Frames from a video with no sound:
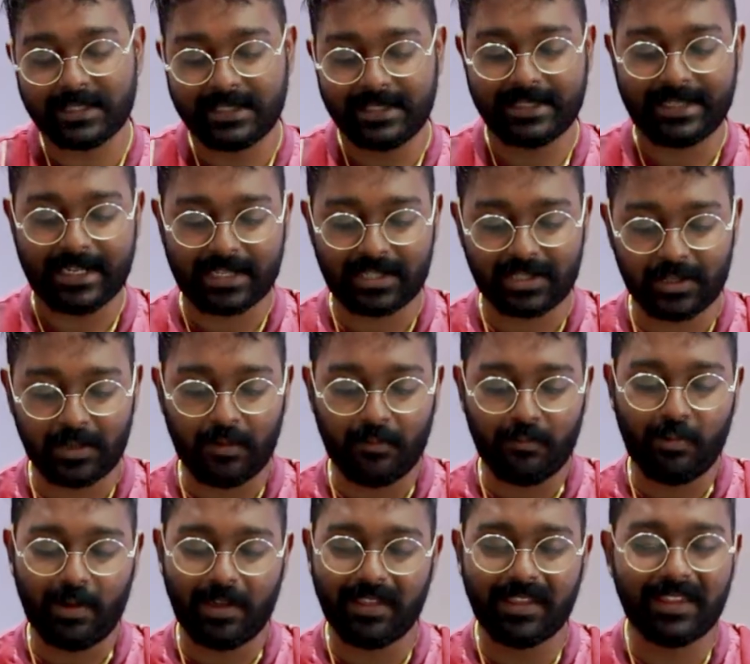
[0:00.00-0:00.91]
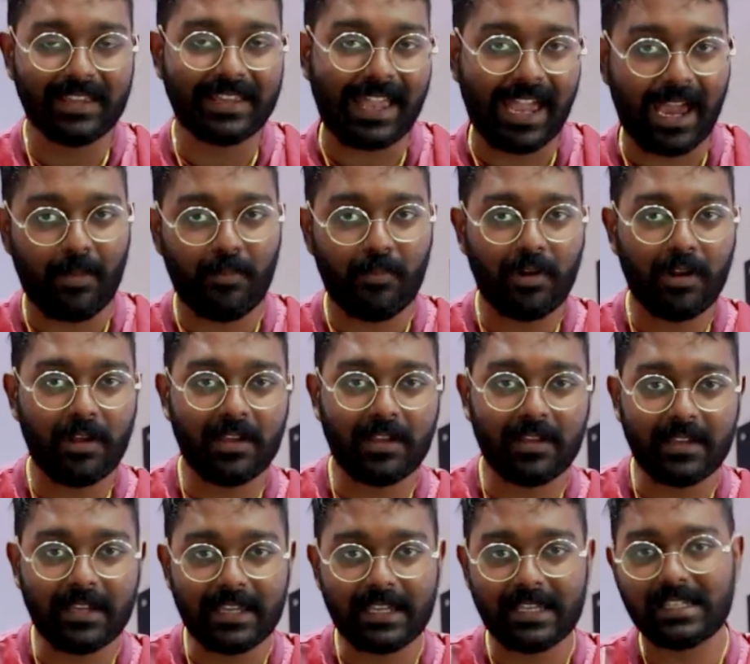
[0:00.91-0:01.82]
has detection of whether the
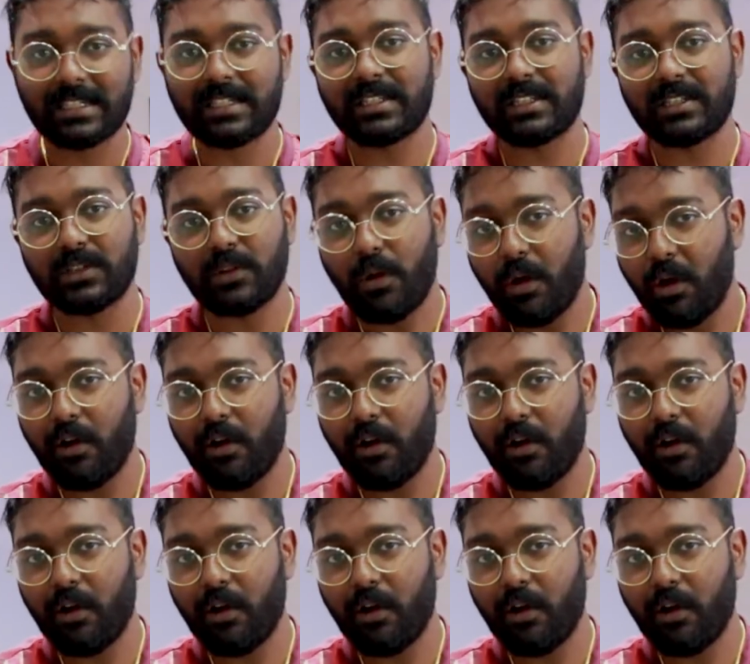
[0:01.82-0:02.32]
camera is